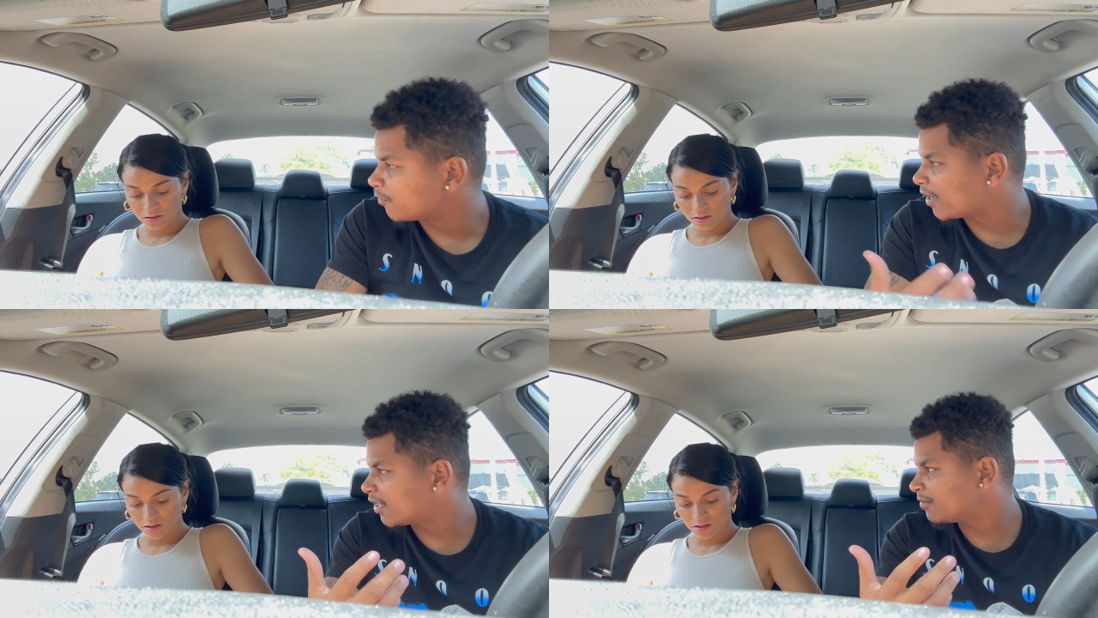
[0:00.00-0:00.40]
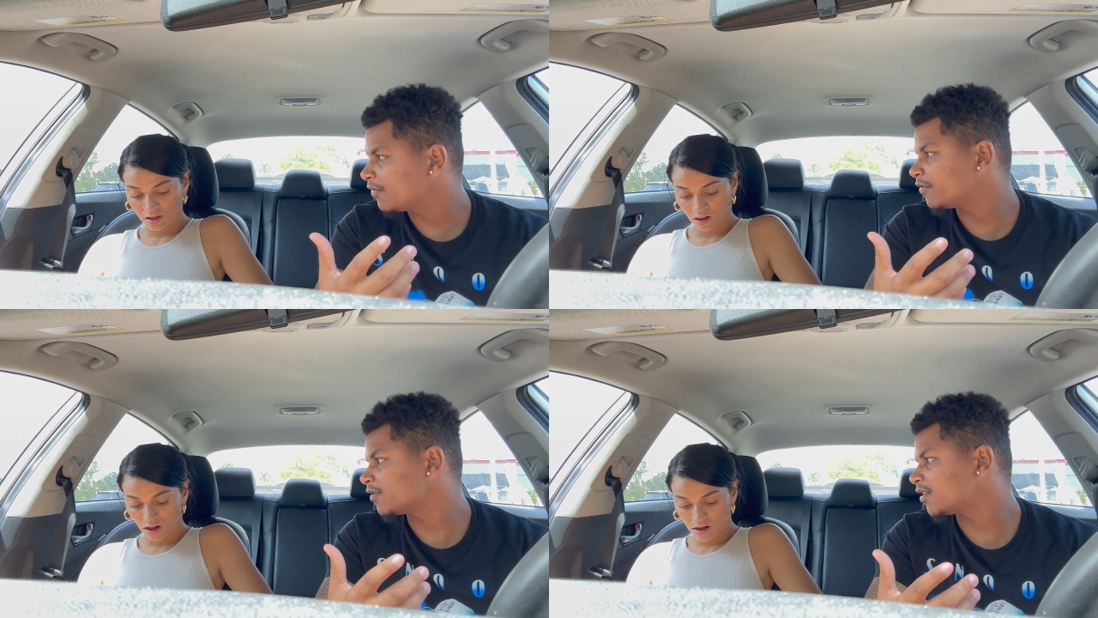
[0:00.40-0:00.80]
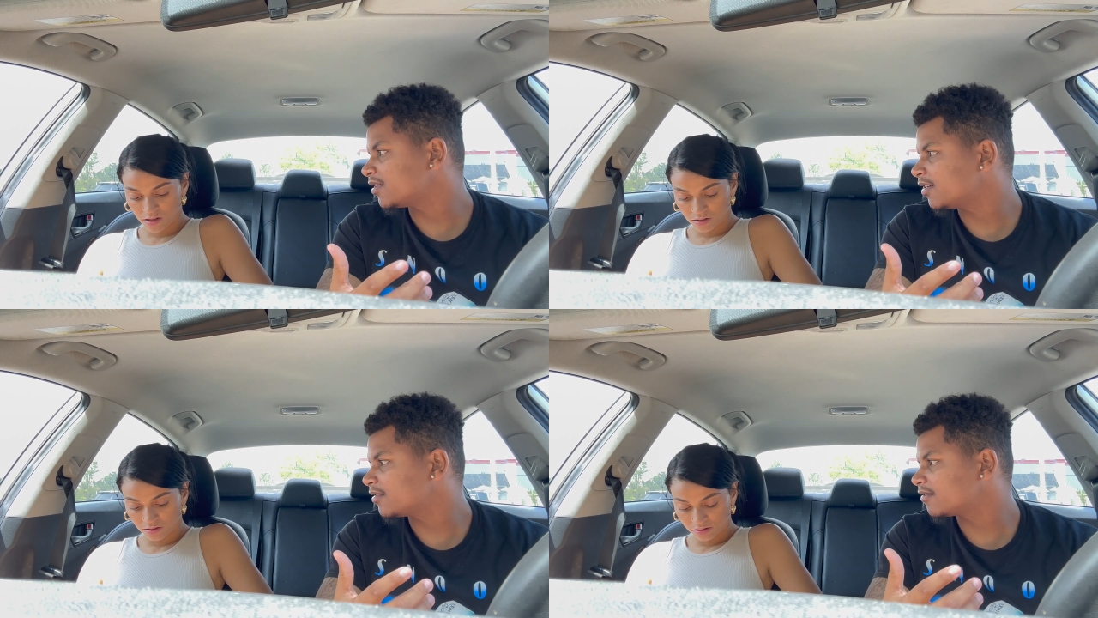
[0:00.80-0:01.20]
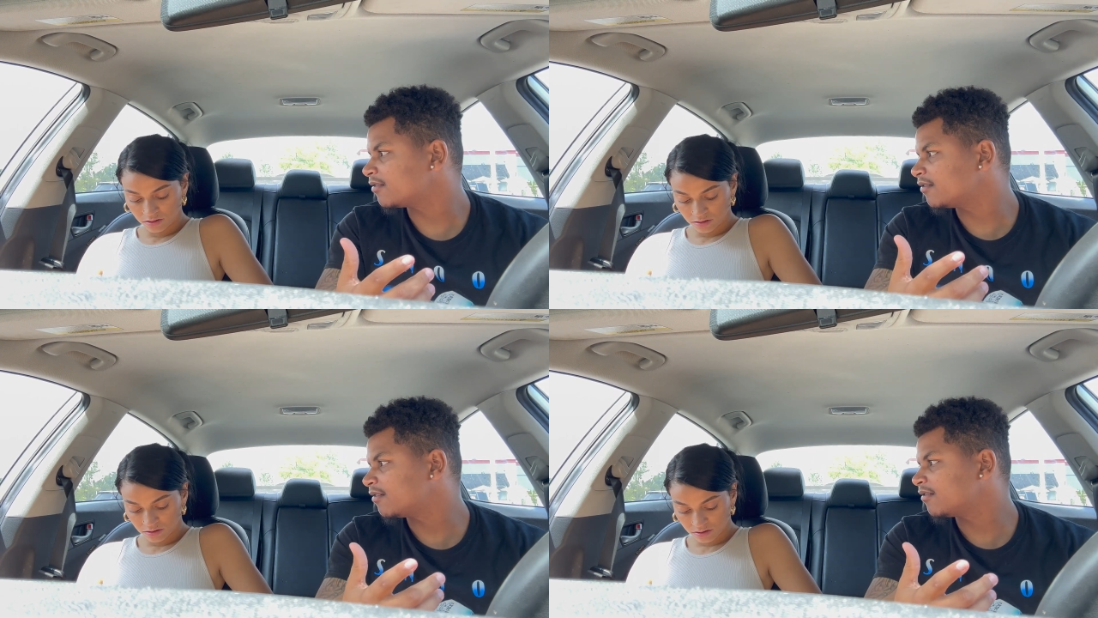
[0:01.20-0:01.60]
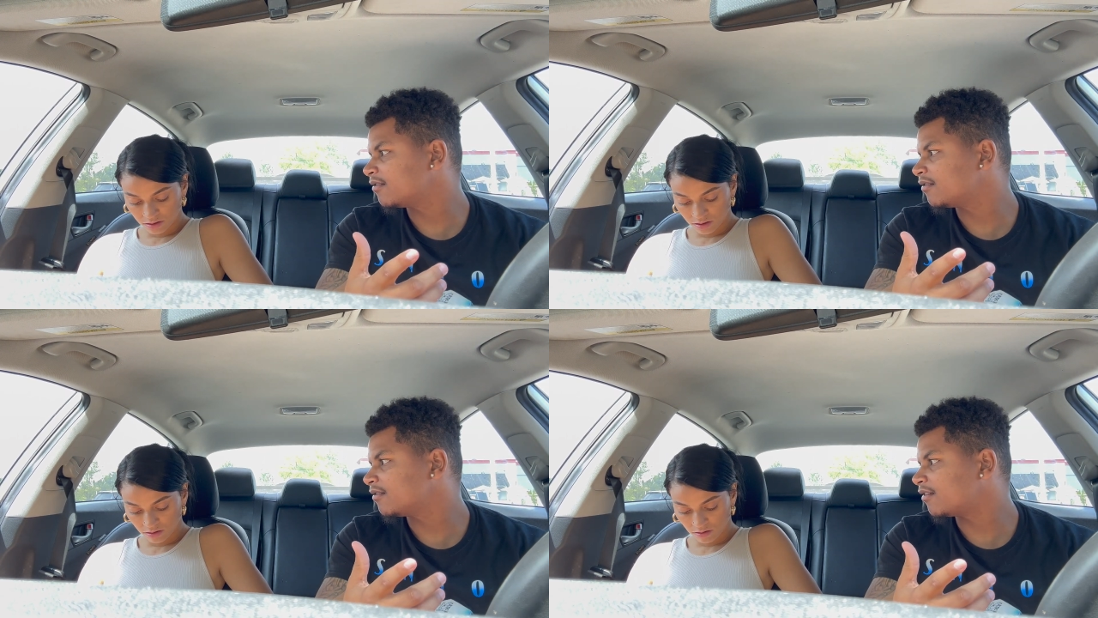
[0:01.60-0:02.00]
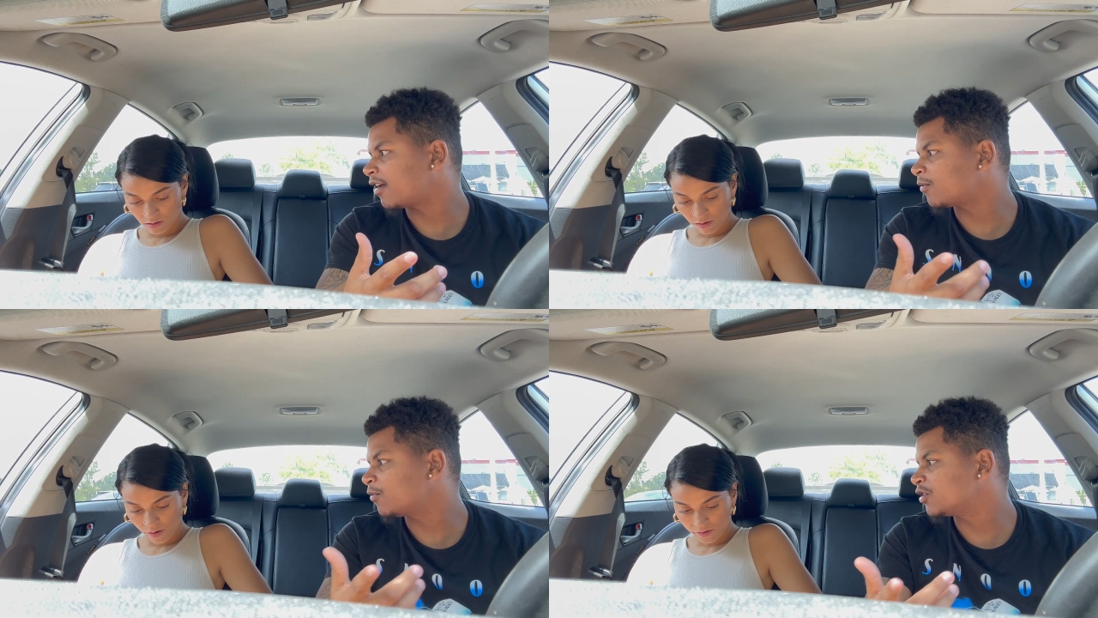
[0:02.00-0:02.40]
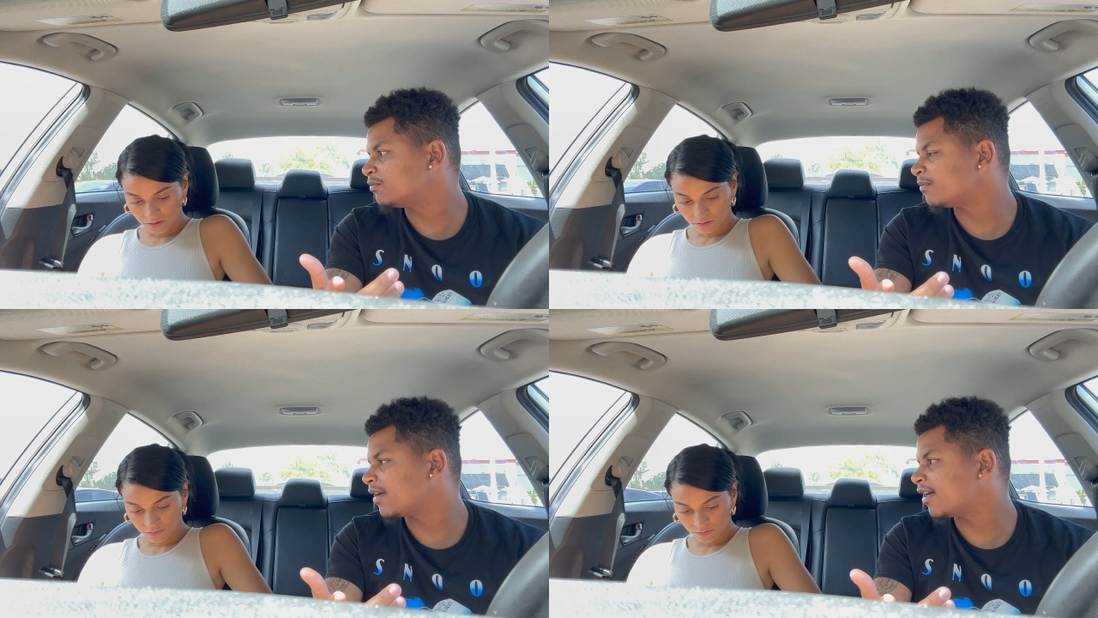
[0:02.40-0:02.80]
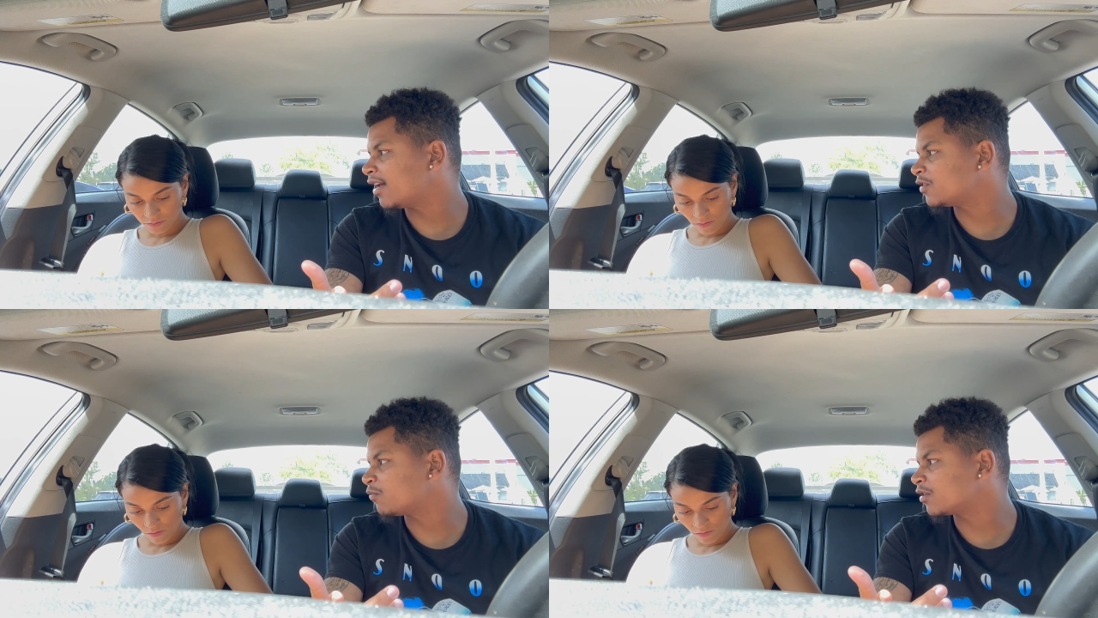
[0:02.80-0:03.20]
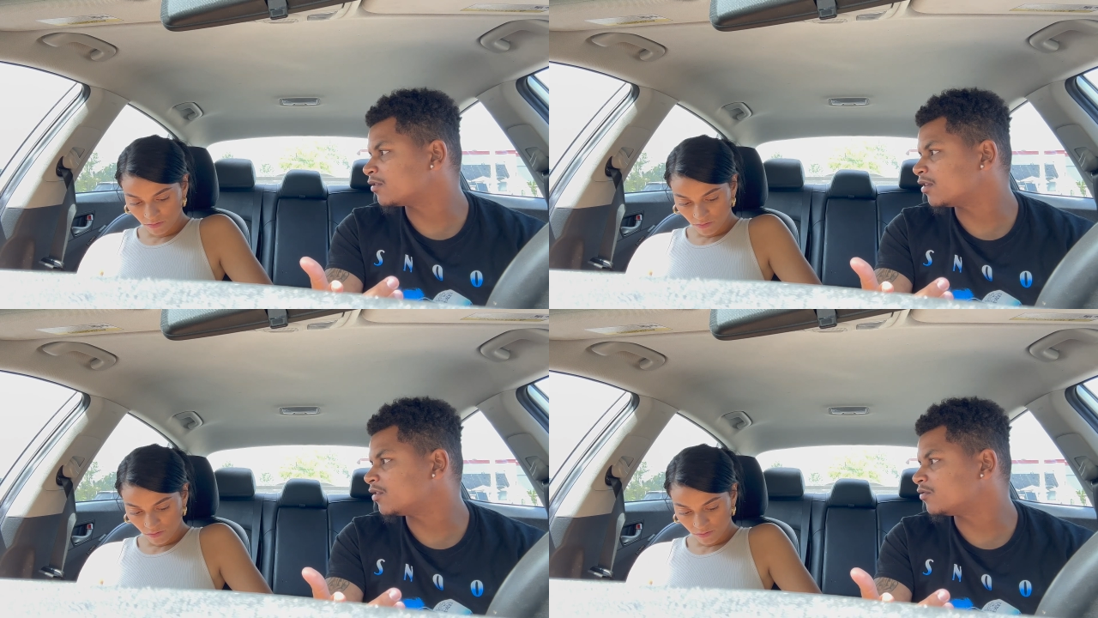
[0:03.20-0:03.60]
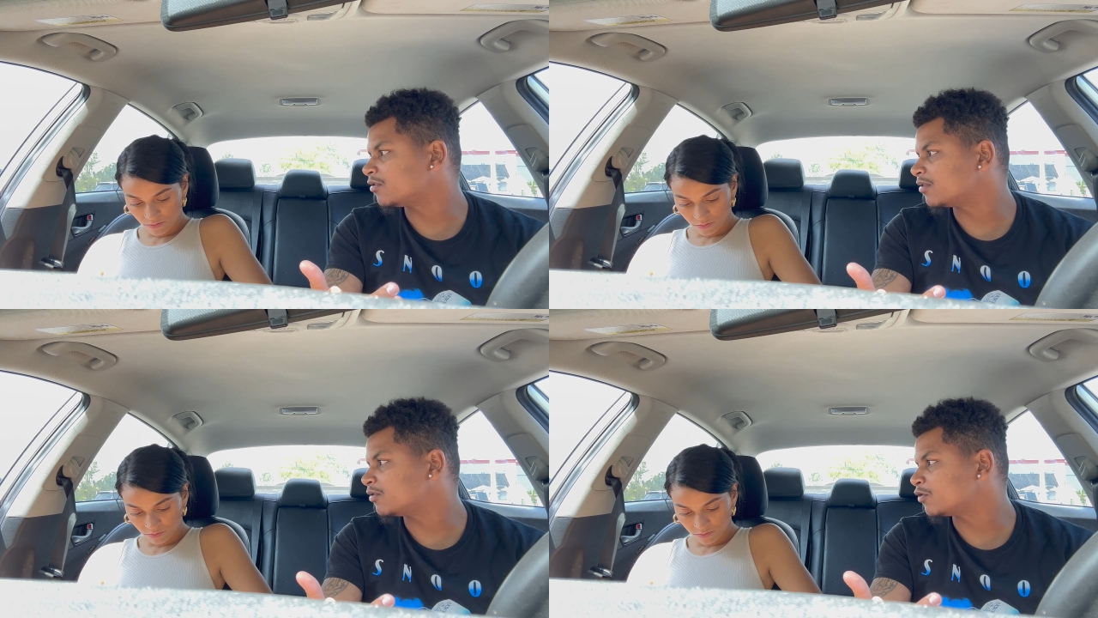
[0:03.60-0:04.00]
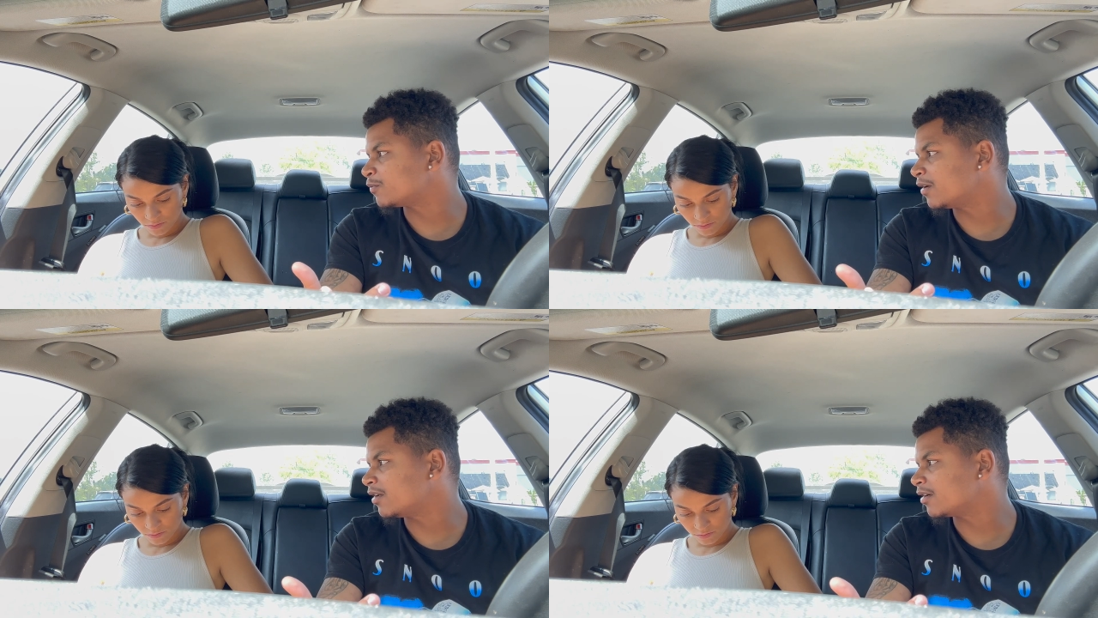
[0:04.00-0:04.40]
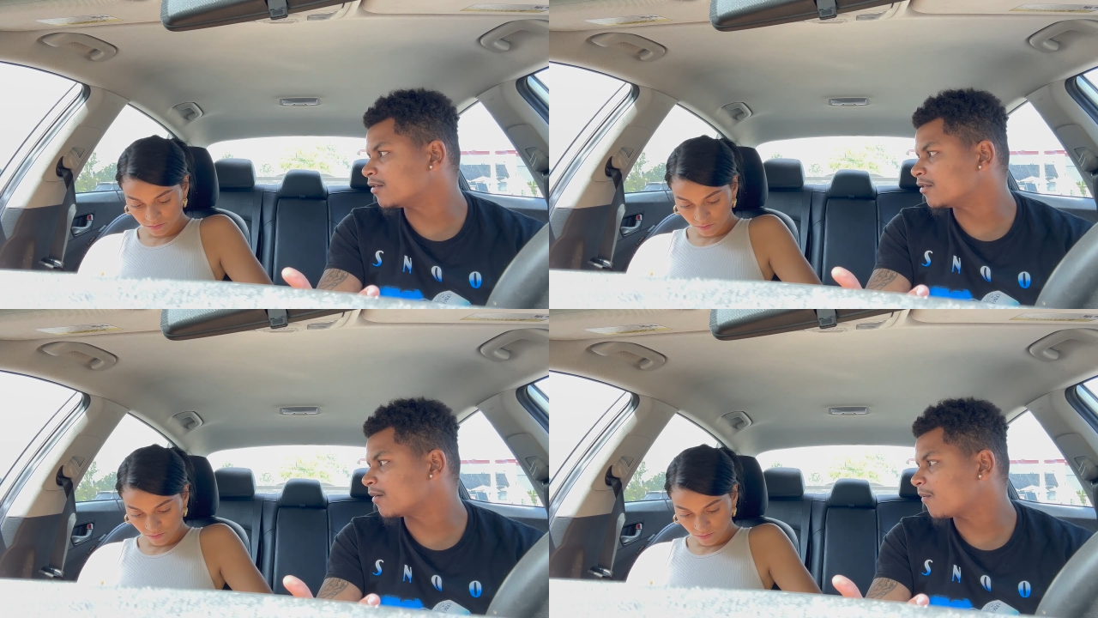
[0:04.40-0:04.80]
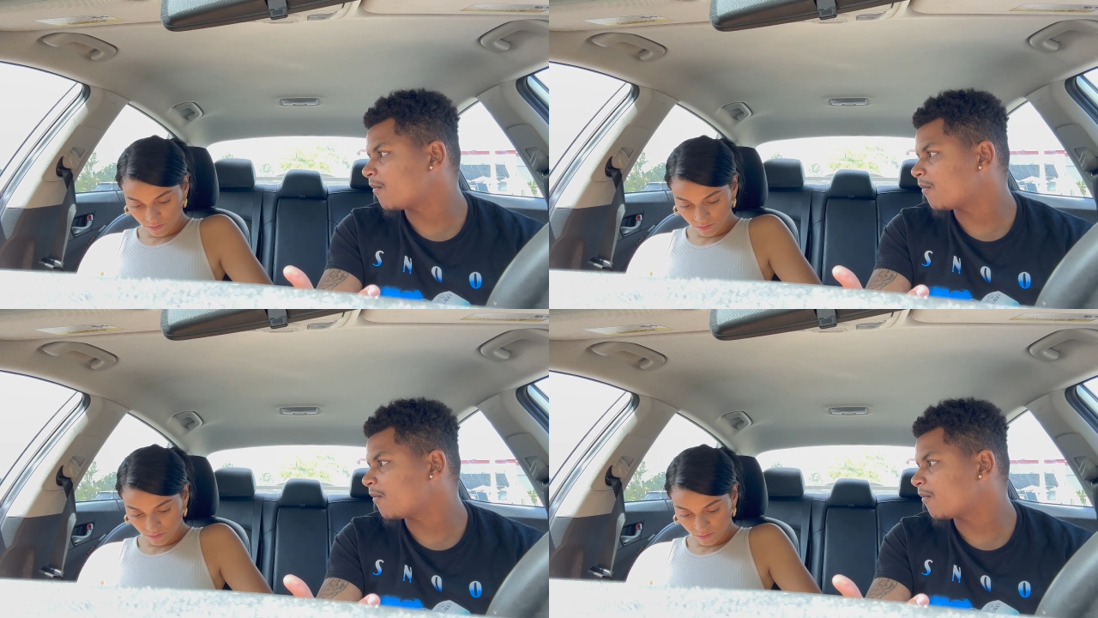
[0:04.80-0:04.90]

Speaker 1: mad at me for saying this? I don't want you to be mad. I just wanted to let you know that you smell like her.